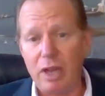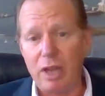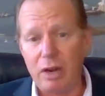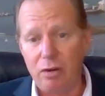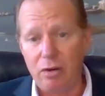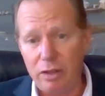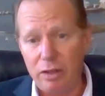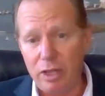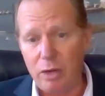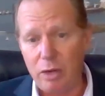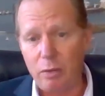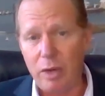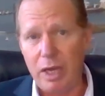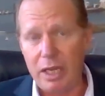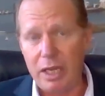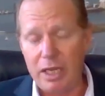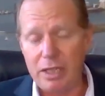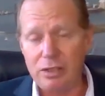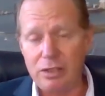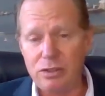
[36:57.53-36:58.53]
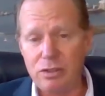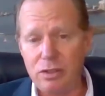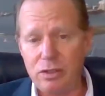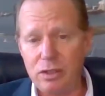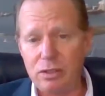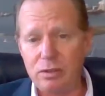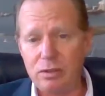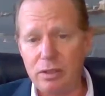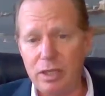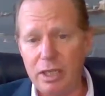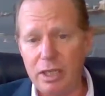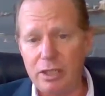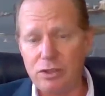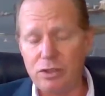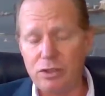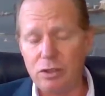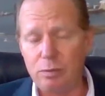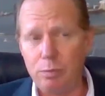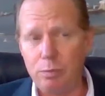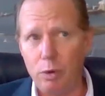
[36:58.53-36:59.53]
They're on their way into the
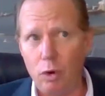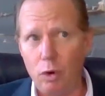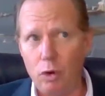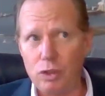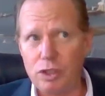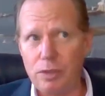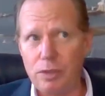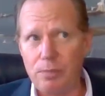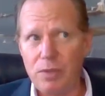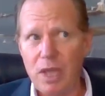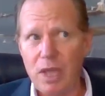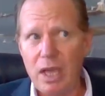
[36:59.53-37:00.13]
into the port,